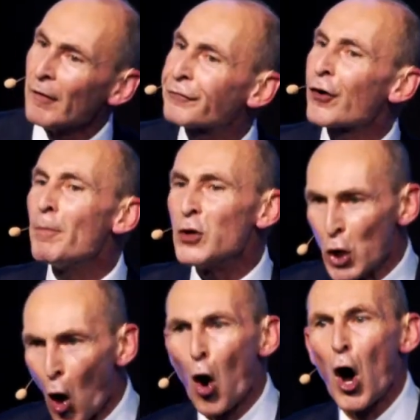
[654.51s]
from
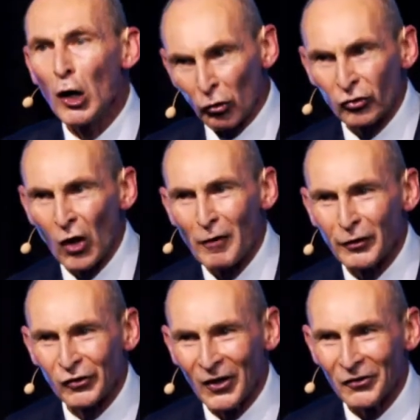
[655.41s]
your
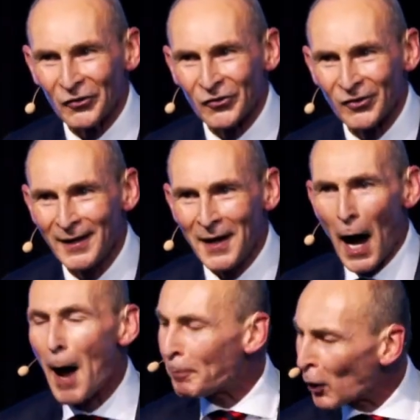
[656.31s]
services.
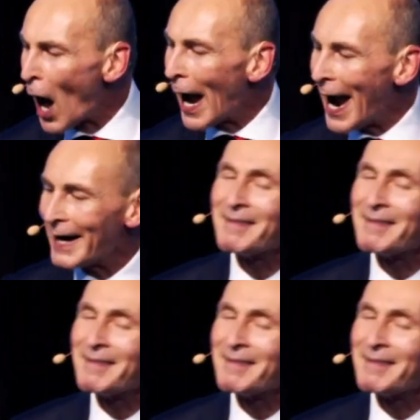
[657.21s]
Apply it,